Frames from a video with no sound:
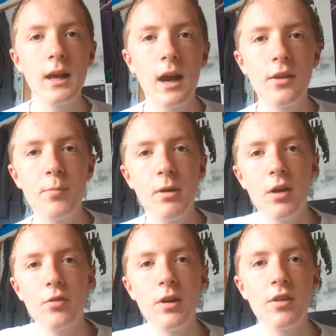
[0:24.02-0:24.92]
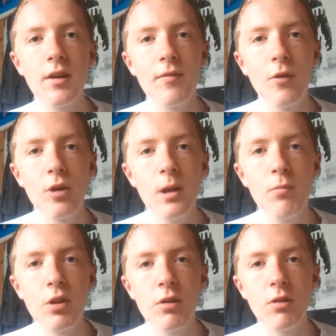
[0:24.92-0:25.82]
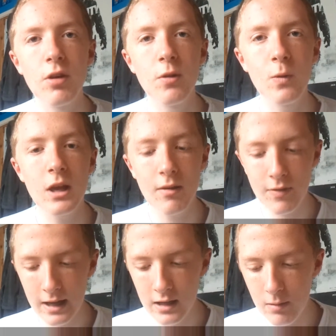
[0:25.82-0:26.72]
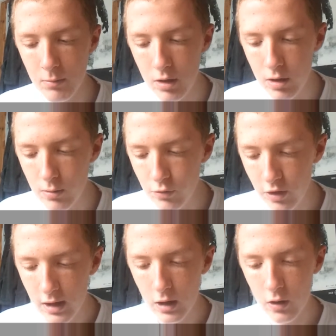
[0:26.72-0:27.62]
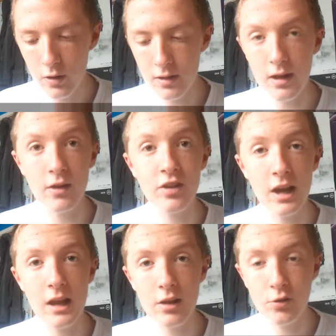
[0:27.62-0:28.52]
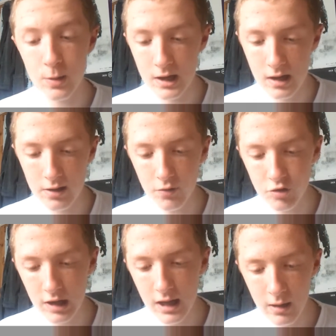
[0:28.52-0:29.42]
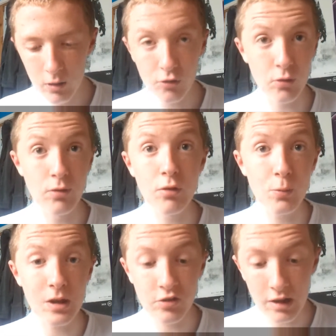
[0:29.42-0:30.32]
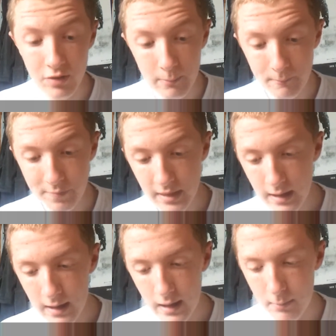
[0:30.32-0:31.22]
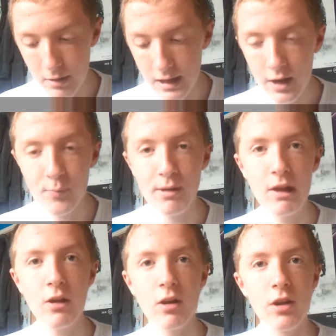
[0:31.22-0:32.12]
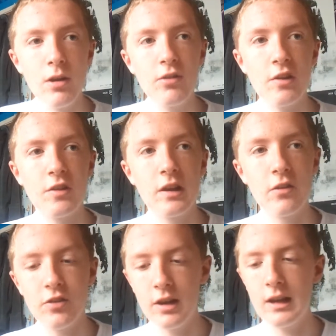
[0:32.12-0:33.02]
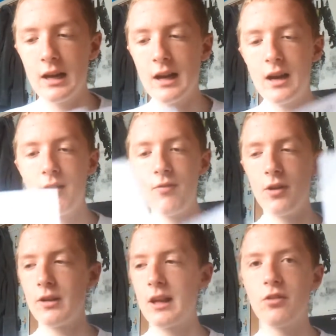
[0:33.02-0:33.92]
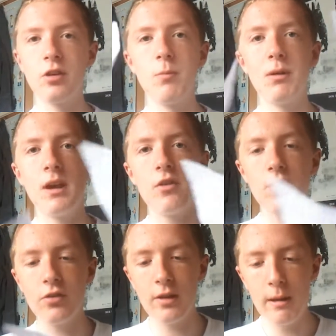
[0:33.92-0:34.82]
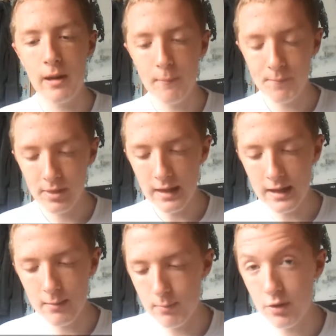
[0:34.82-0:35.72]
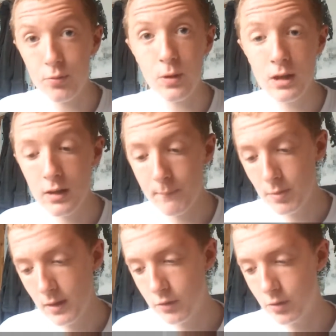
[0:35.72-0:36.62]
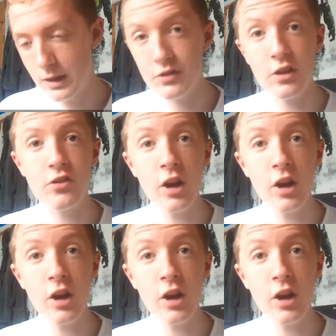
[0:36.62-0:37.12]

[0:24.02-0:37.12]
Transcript: Hi guys, it's PS3 Dan14 bringing you another week of gaming news on Saturday the 28th of July, also known as week 7. Now there has been a lot of news, as you can see, like I have filled like 2 pages this week, so let's get